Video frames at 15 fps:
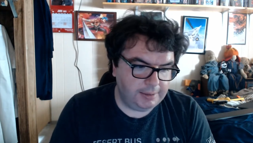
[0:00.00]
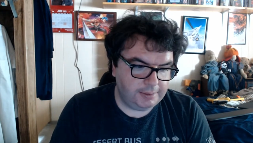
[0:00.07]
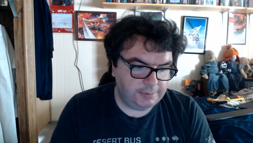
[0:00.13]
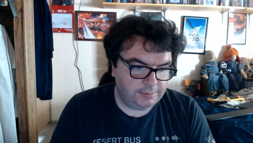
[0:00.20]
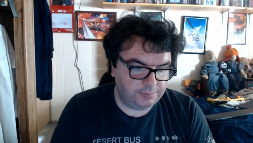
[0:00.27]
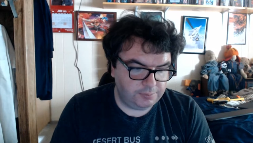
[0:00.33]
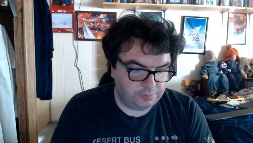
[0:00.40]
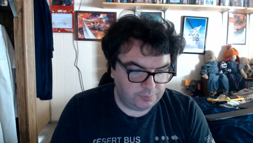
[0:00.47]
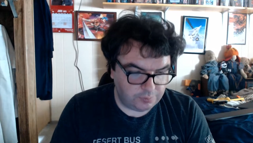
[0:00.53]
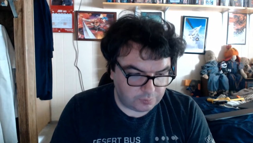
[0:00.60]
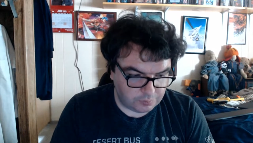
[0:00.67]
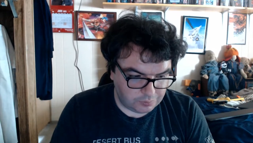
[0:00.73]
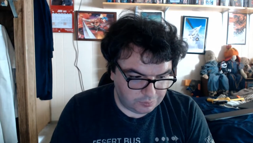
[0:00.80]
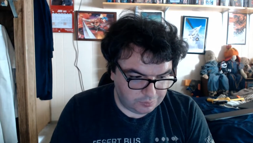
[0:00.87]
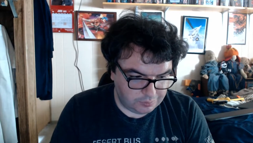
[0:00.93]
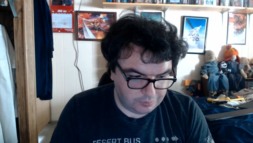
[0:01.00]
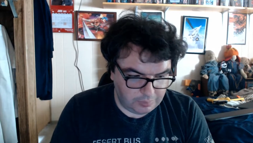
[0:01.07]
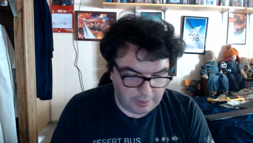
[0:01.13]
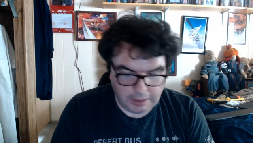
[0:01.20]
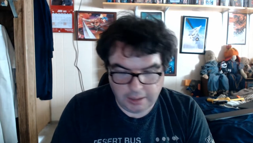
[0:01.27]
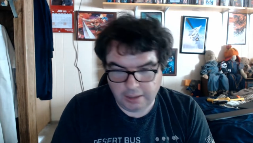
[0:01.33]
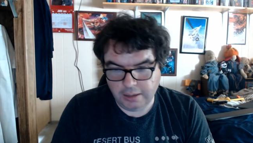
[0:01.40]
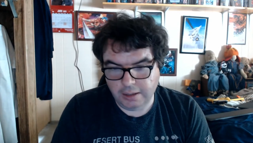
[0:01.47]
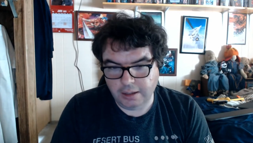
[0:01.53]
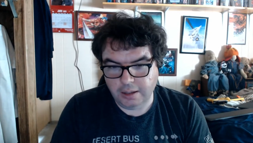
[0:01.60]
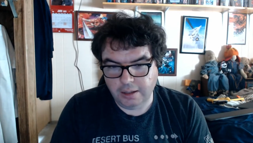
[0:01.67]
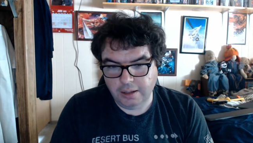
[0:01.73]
Nothing is said.